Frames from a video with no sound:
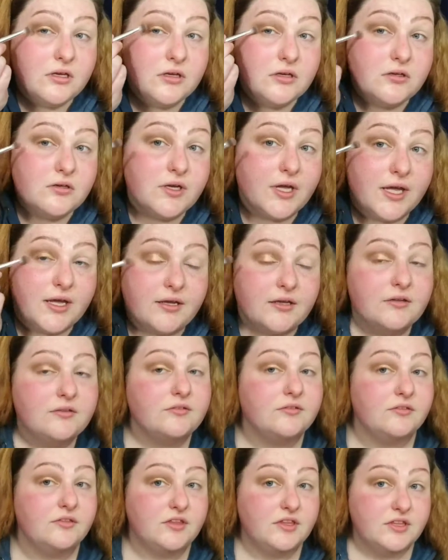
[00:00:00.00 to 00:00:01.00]
Okay,
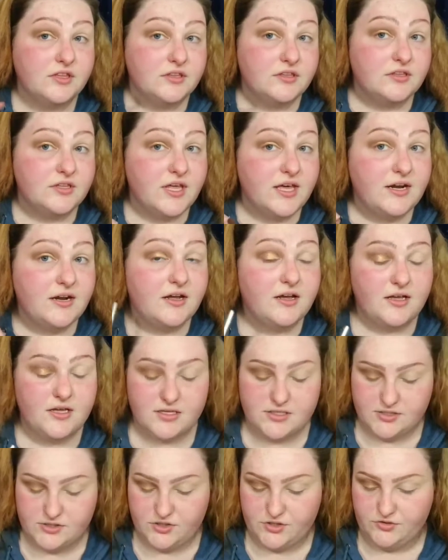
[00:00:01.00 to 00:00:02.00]
that eye
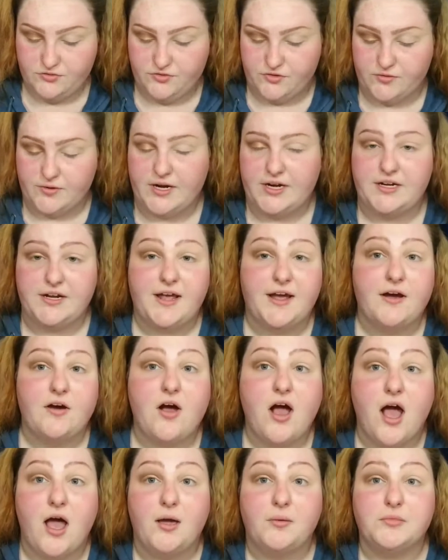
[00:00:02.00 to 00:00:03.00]
is good for right
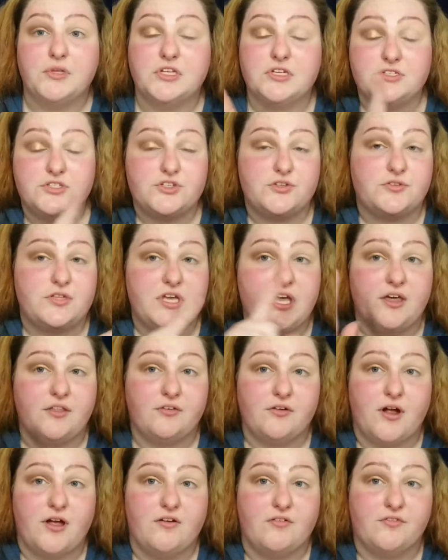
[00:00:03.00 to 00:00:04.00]
now. I'm gonna do the
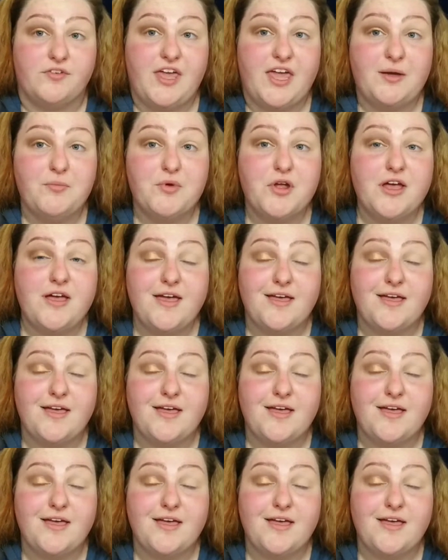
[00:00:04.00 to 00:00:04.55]
other eye off camera